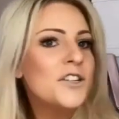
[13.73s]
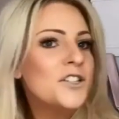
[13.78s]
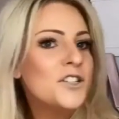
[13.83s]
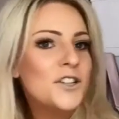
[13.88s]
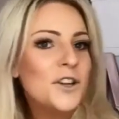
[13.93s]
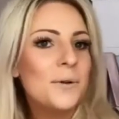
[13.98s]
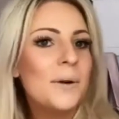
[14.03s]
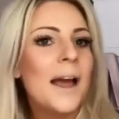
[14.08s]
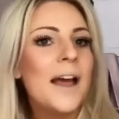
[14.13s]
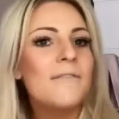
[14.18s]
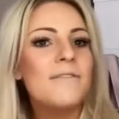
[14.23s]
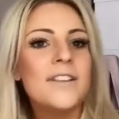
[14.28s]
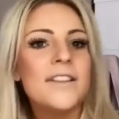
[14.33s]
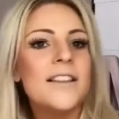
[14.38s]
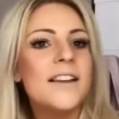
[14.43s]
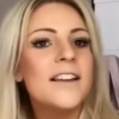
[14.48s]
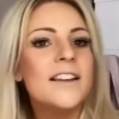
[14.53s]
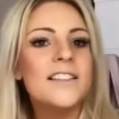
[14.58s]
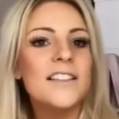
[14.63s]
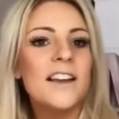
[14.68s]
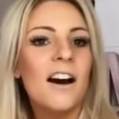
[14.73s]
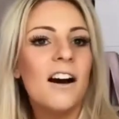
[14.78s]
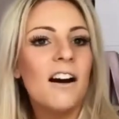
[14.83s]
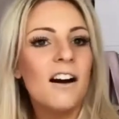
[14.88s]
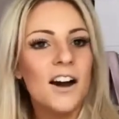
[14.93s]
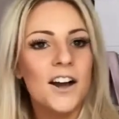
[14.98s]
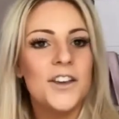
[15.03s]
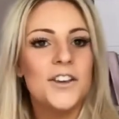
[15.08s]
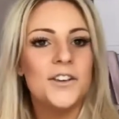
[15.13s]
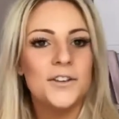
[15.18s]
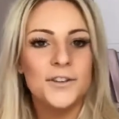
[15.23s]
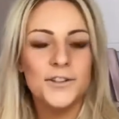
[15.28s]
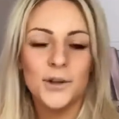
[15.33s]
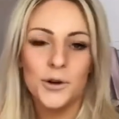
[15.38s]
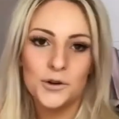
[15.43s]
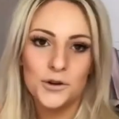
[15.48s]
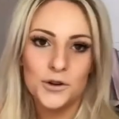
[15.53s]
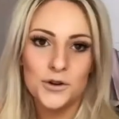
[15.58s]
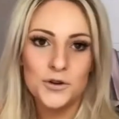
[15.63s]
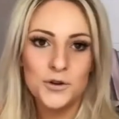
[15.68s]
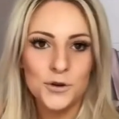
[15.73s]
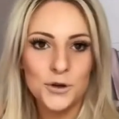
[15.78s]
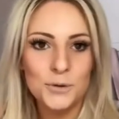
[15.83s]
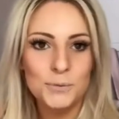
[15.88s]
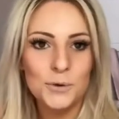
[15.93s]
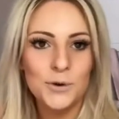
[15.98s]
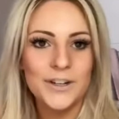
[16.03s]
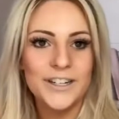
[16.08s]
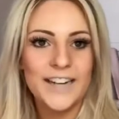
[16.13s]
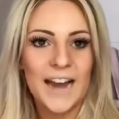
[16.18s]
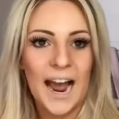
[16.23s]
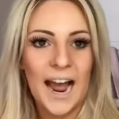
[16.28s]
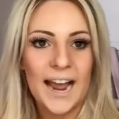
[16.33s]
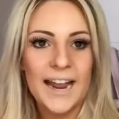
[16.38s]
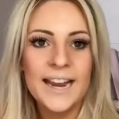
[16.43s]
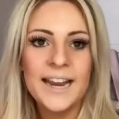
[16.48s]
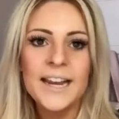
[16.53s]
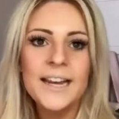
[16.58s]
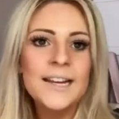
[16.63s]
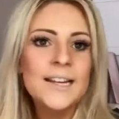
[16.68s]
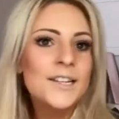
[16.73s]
So everything that I use on a normal day.